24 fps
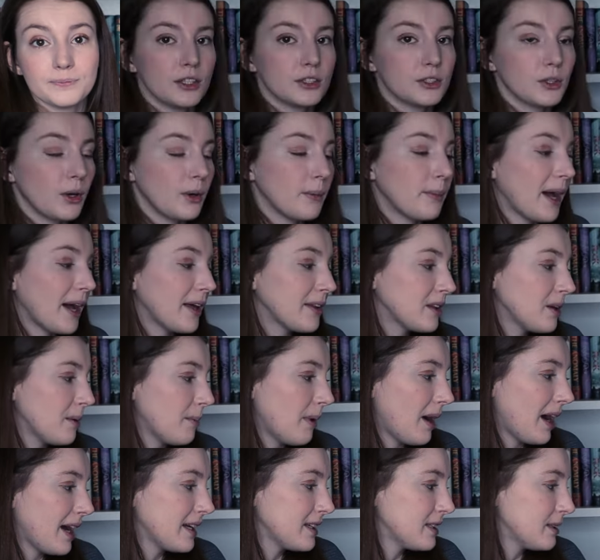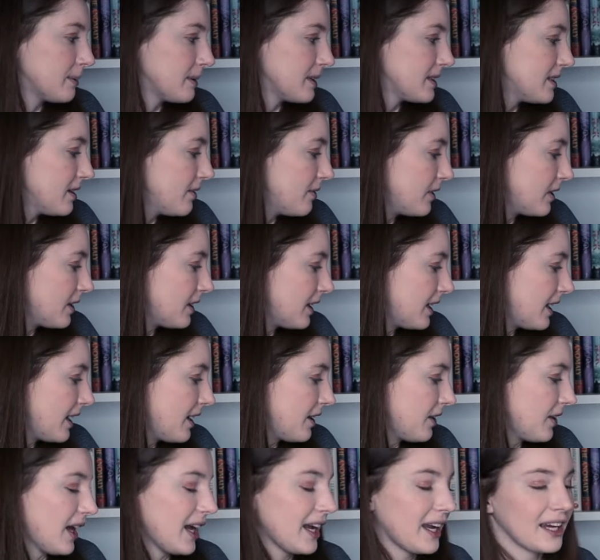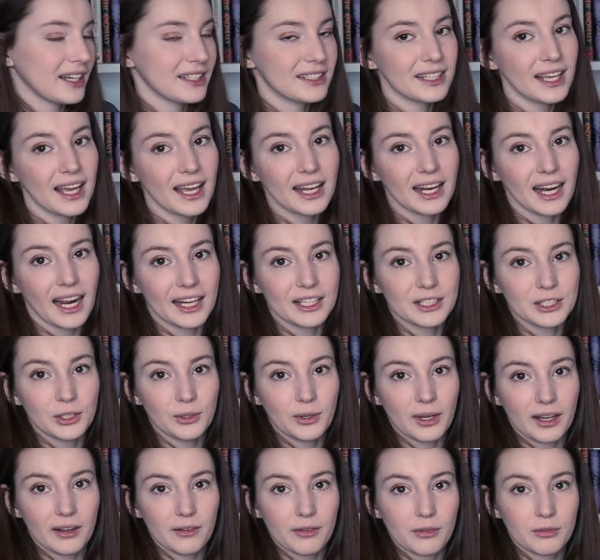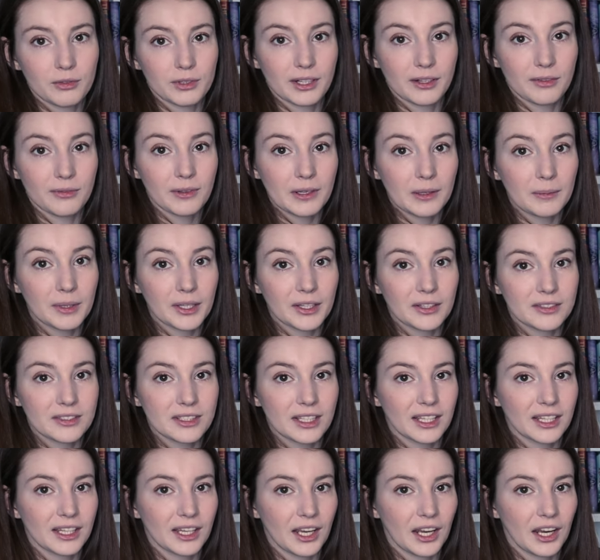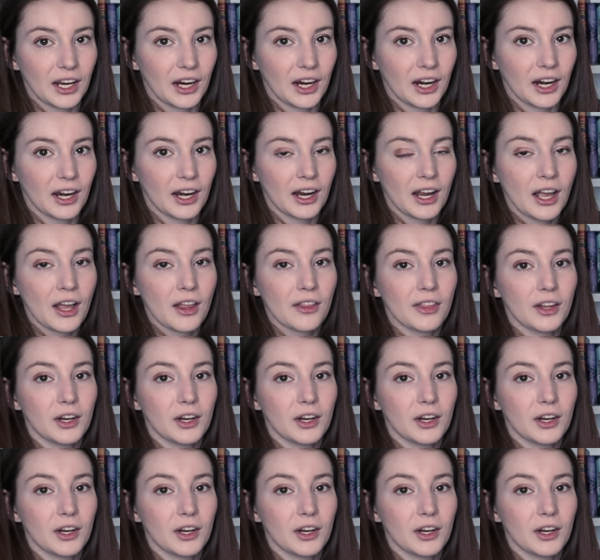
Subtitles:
So about the mice specifically, like I said, I do have 3 females in here.